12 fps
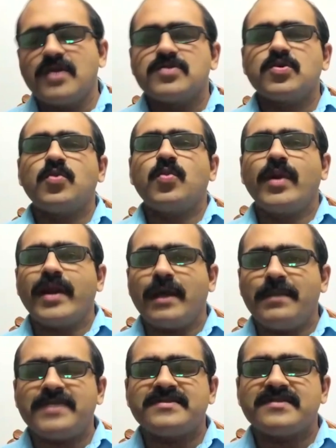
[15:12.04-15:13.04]
So what
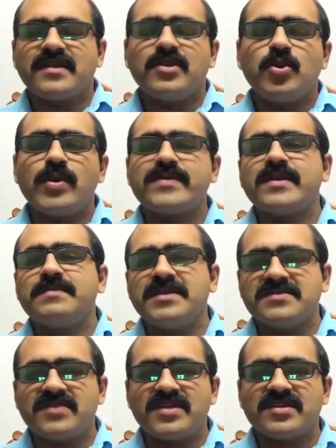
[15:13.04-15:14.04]
happens is the US
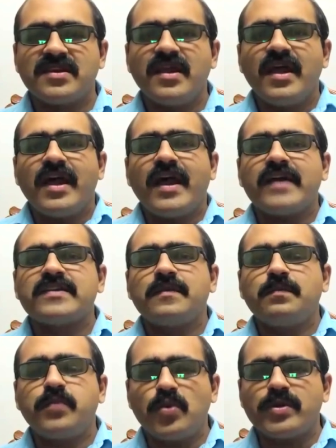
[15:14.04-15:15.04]
administration has
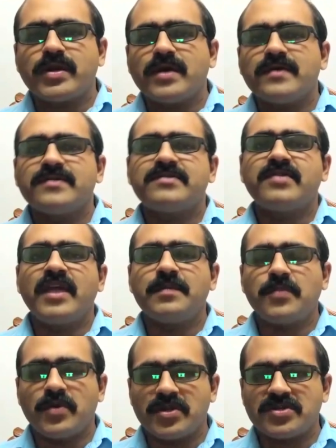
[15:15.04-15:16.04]
put
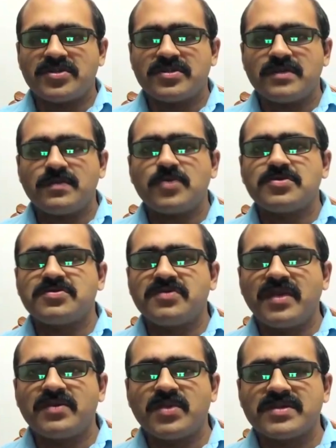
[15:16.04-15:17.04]
trade protectionism or
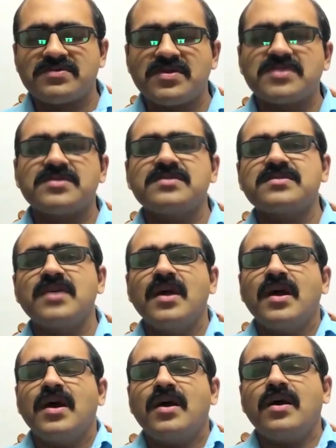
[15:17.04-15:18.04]
trade restrictions
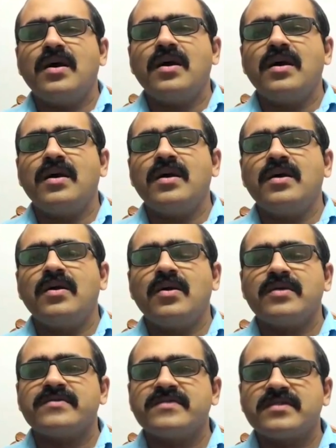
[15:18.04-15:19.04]

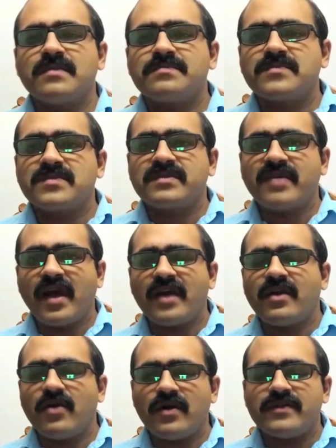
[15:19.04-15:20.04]
on some
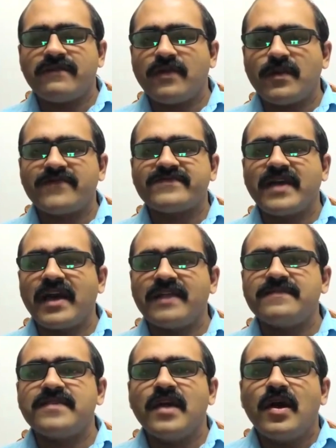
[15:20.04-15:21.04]
or in the form of
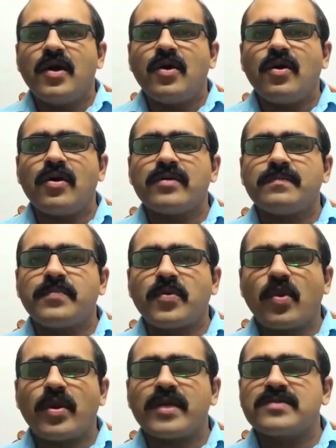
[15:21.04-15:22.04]
tariffs on
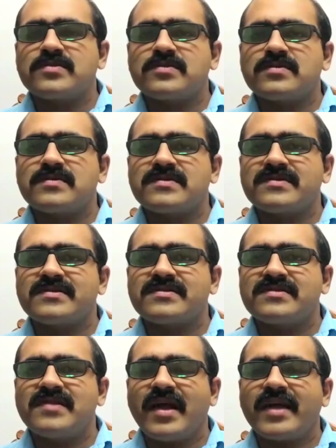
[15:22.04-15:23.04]

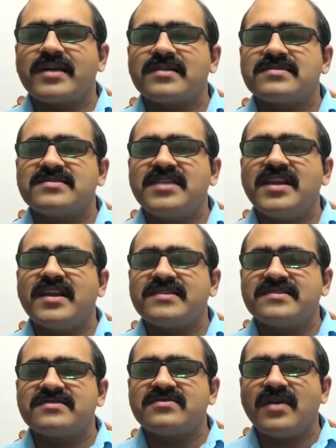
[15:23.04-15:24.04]
products like steel,
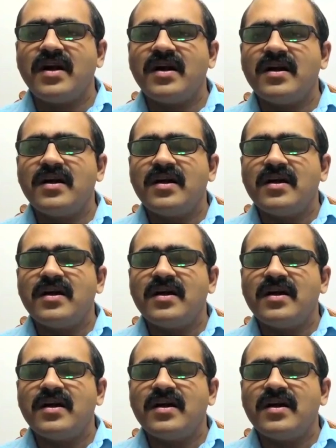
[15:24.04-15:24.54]
etc.